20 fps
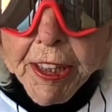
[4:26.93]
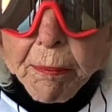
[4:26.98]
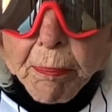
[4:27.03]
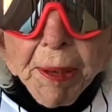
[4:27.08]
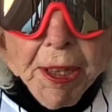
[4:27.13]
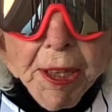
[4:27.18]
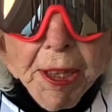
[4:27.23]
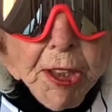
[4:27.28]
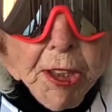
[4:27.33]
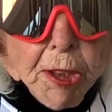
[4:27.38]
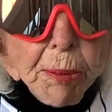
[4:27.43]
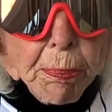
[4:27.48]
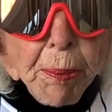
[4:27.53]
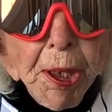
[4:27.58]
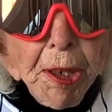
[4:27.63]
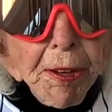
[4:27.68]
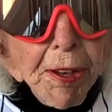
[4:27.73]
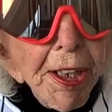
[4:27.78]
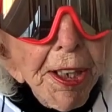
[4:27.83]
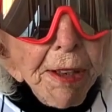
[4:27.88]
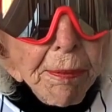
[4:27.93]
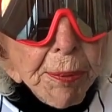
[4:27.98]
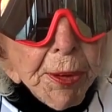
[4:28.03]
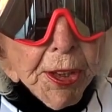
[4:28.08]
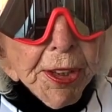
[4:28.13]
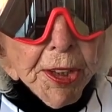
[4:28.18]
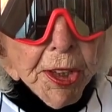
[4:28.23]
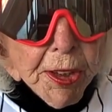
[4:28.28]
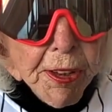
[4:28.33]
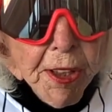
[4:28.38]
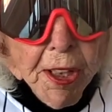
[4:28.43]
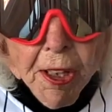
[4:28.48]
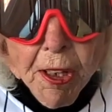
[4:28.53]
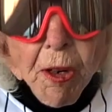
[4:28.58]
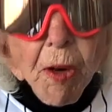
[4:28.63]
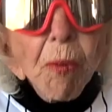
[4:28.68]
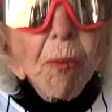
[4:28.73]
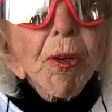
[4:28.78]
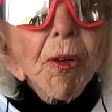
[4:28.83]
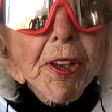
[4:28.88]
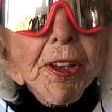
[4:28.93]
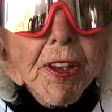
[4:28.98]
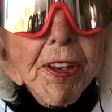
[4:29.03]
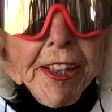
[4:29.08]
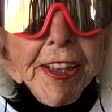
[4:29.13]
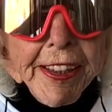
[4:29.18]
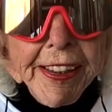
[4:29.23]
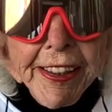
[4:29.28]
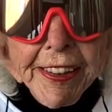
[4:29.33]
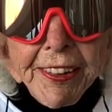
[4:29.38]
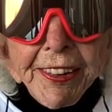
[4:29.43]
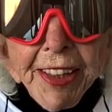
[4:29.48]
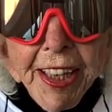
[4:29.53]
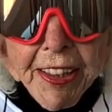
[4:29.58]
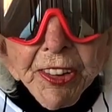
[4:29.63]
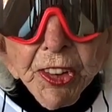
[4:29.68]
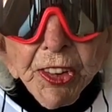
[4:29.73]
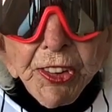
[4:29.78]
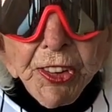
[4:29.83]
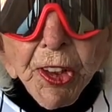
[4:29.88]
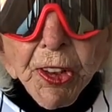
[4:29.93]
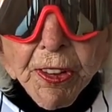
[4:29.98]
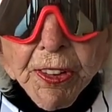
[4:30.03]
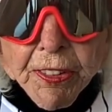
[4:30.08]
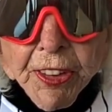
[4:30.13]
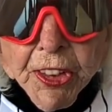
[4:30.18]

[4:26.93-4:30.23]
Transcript: League Baseball helps us. We're going to get that dirt,